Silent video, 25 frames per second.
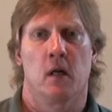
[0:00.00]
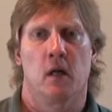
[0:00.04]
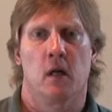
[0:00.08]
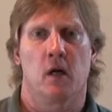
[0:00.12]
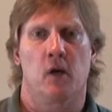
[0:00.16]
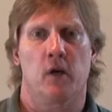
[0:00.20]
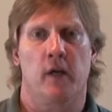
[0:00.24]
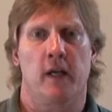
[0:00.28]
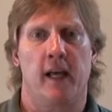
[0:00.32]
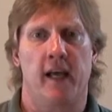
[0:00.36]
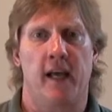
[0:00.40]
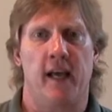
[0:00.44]

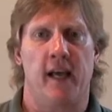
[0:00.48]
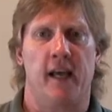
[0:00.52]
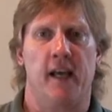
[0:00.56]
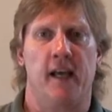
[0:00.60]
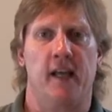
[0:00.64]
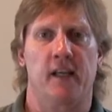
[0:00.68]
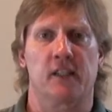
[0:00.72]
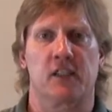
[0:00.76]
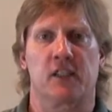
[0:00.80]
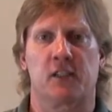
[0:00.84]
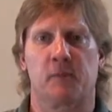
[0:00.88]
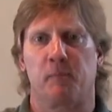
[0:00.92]

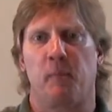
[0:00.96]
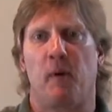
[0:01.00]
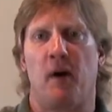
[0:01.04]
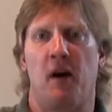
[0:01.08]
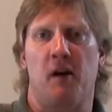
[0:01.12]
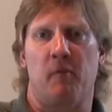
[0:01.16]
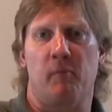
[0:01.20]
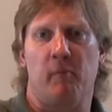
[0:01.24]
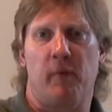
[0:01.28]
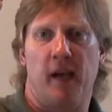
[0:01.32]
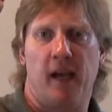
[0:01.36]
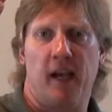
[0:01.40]
Okay,
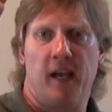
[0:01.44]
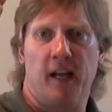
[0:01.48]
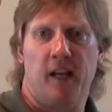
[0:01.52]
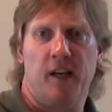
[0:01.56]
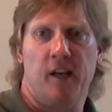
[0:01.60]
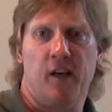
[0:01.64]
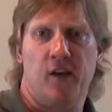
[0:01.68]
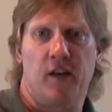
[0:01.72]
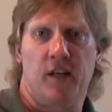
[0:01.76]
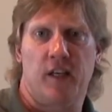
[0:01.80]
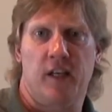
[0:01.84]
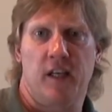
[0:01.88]
Sparkman
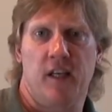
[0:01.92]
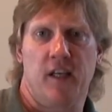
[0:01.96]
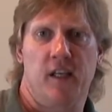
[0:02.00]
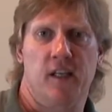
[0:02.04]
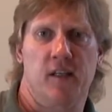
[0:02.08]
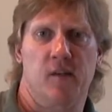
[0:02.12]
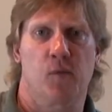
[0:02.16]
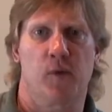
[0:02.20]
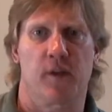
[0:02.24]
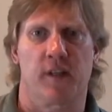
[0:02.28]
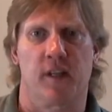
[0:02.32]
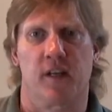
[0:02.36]
here
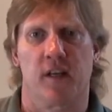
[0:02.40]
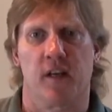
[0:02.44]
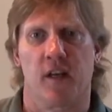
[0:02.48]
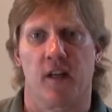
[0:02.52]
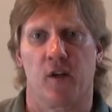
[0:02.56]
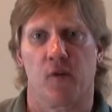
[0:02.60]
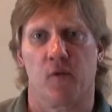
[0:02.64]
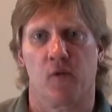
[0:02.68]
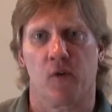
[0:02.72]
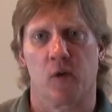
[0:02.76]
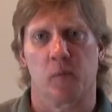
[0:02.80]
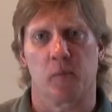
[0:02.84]
again with
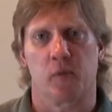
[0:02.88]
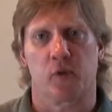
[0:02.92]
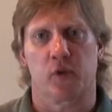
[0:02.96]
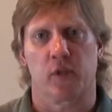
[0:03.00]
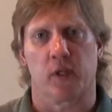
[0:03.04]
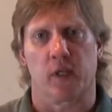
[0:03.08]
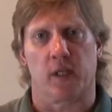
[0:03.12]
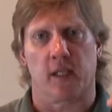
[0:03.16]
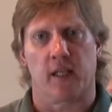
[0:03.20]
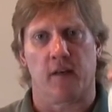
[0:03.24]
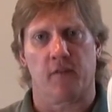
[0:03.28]
another rope trick.